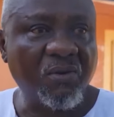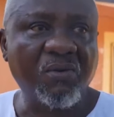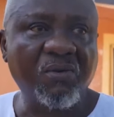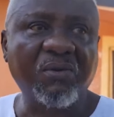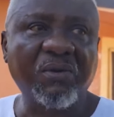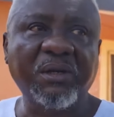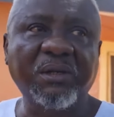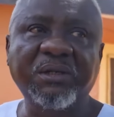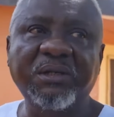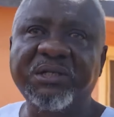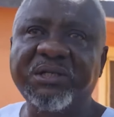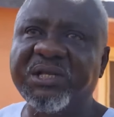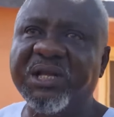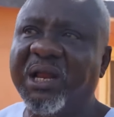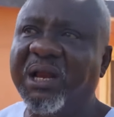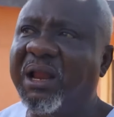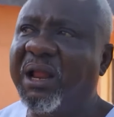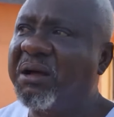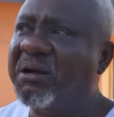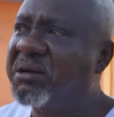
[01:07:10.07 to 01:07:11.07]
who will
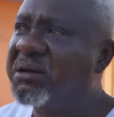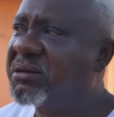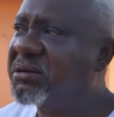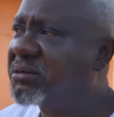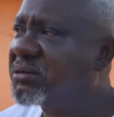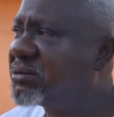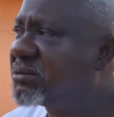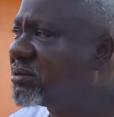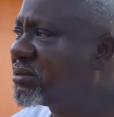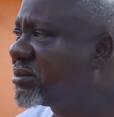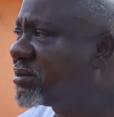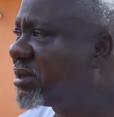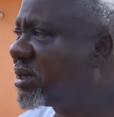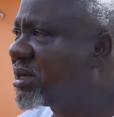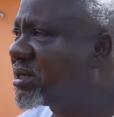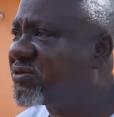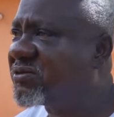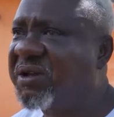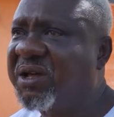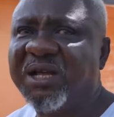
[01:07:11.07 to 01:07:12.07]
disallow you?
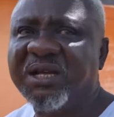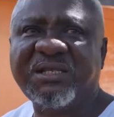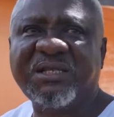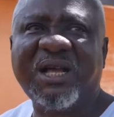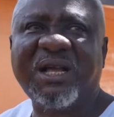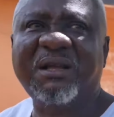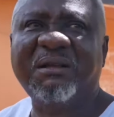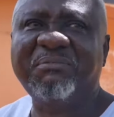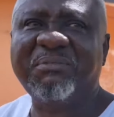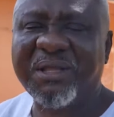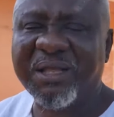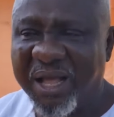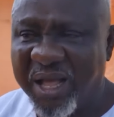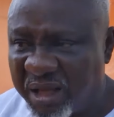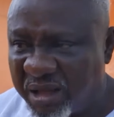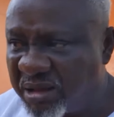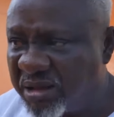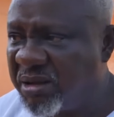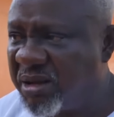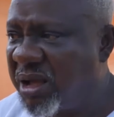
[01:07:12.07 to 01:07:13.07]
As far as I am
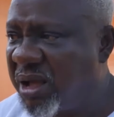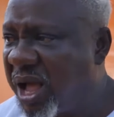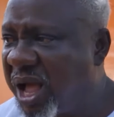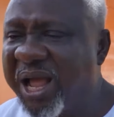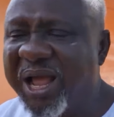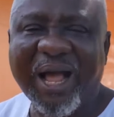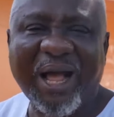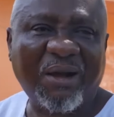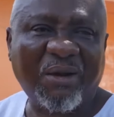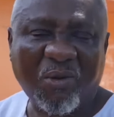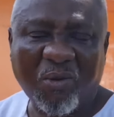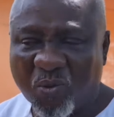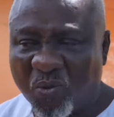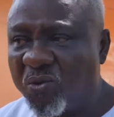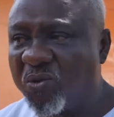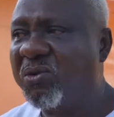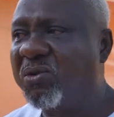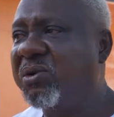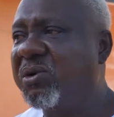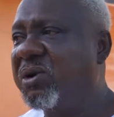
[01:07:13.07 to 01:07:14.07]
there, I am
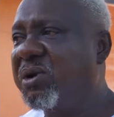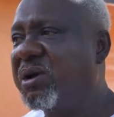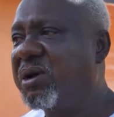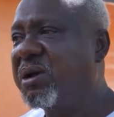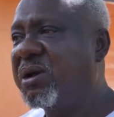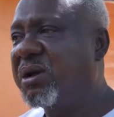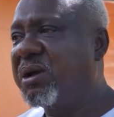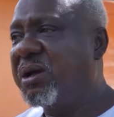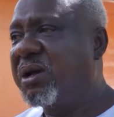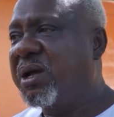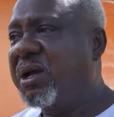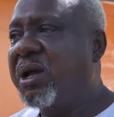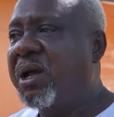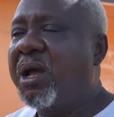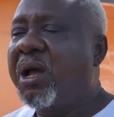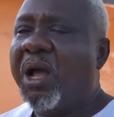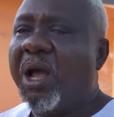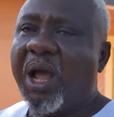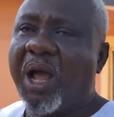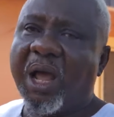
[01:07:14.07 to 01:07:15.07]
uncle.
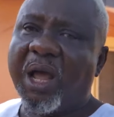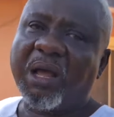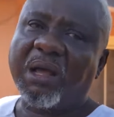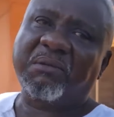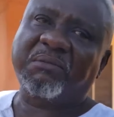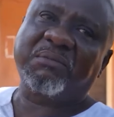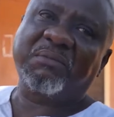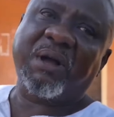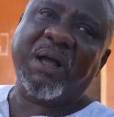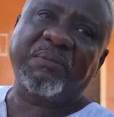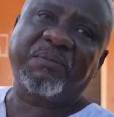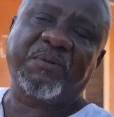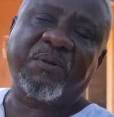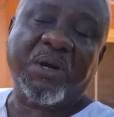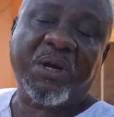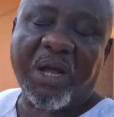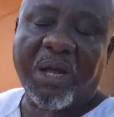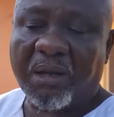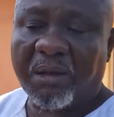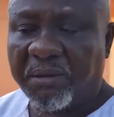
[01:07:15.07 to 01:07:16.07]
My
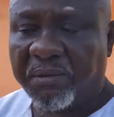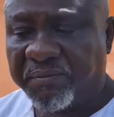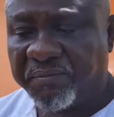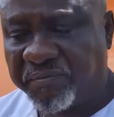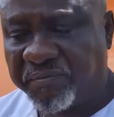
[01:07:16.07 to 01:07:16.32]
brother,